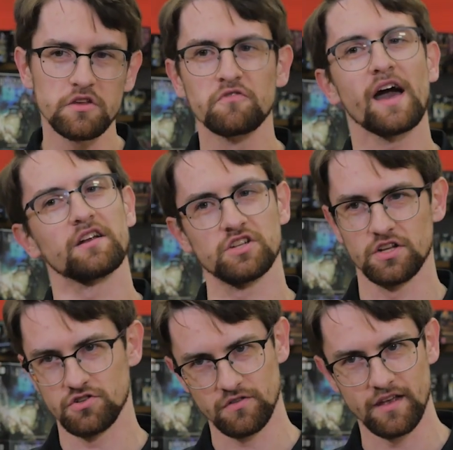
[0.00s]
you've got to
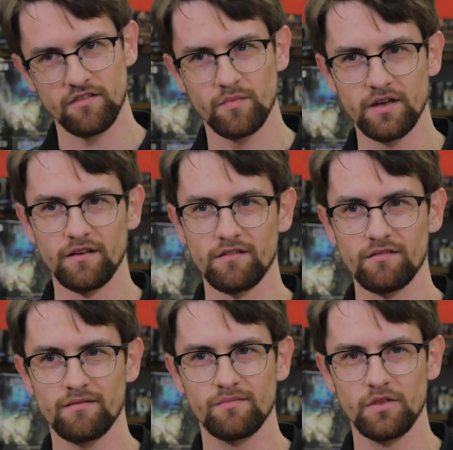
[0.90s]
change your list
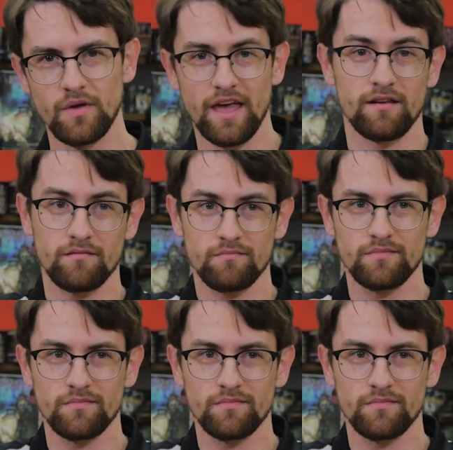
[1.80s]
because you can't